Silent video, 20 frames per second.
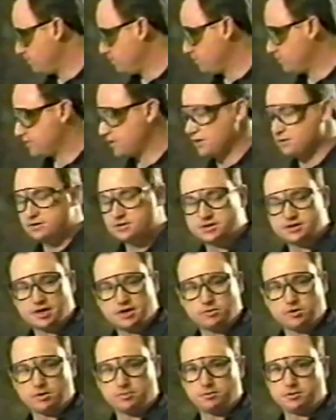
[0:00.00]
Southern
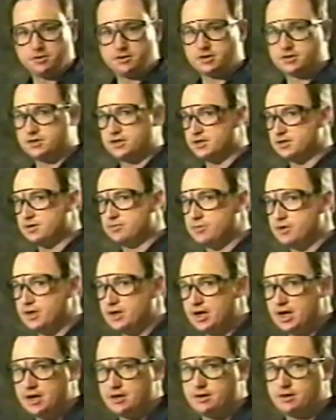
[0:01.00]
Studweld put this system
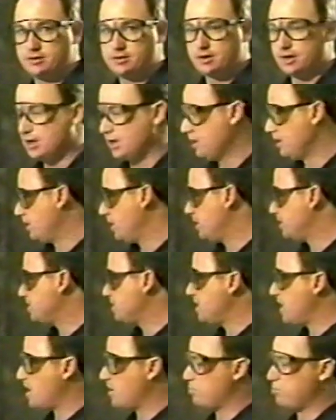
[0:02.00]
together, and it's
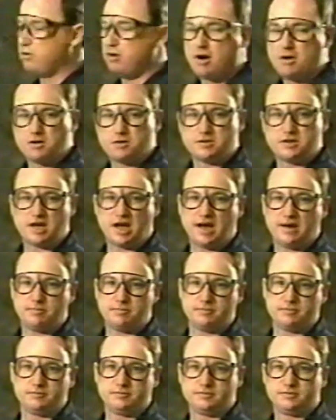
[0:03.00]
not a prototype
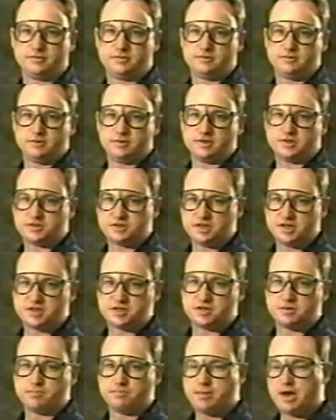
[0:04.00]

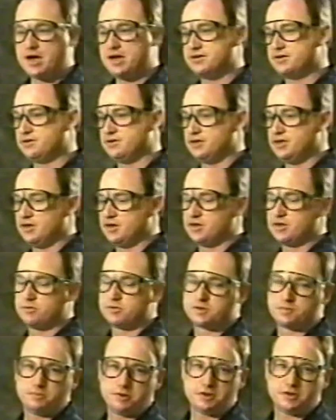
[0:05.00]
system based, that
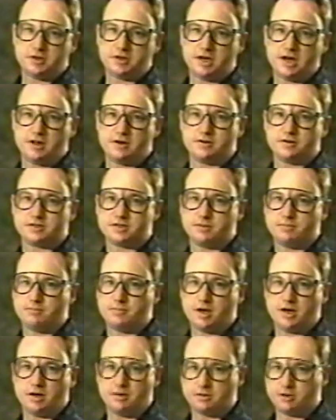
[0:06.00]
was put together in some
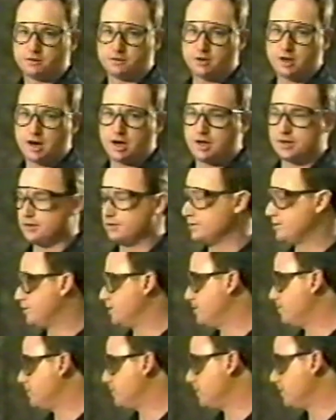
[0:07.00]
garage or
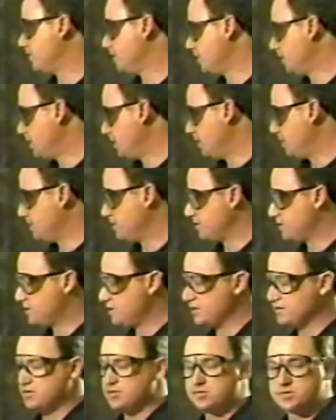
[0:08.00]
something. This
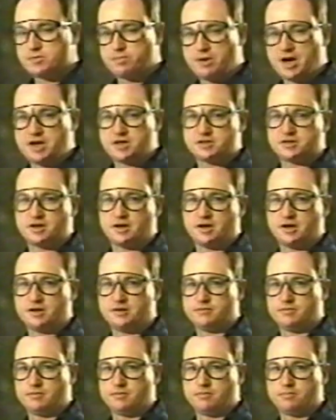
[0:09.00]
system's based
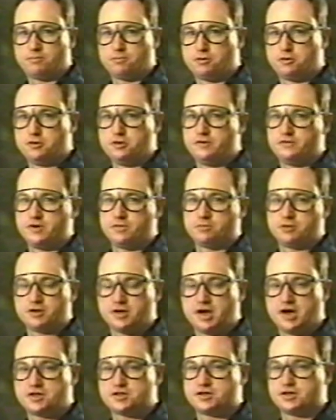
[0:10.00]
on proven
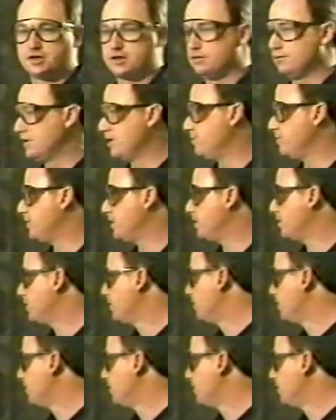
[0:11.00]
production equipment.